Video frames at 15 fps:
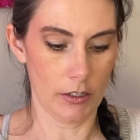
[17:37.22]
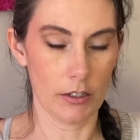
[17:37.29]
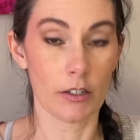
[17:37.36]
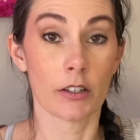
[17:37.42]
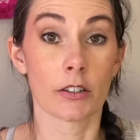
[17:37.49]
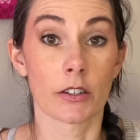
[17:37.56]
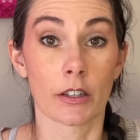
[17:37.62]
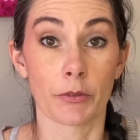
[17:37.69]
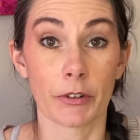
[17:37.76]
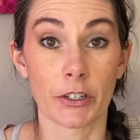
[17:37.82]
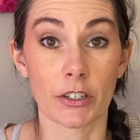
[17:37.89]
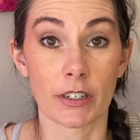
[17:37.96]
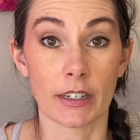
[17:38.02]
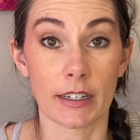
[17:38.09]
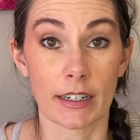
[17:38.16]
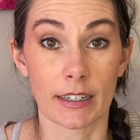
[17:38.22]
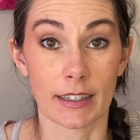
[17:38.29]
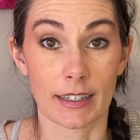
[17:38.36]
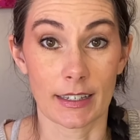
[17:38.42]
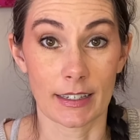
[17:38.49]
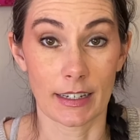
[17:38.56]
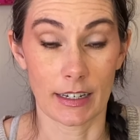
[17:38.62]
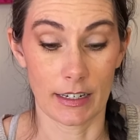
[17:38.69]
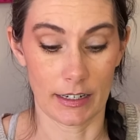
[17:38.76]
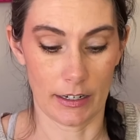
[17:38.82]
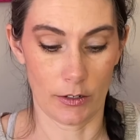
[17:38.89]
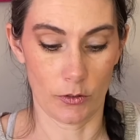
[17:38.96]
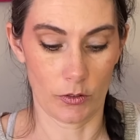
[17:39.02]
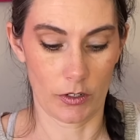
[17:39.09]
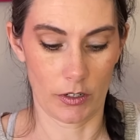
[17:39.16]
So then we just need to get the seed
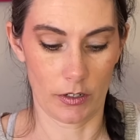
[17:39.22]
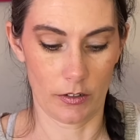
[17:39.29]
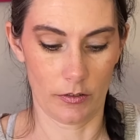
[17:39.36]
out.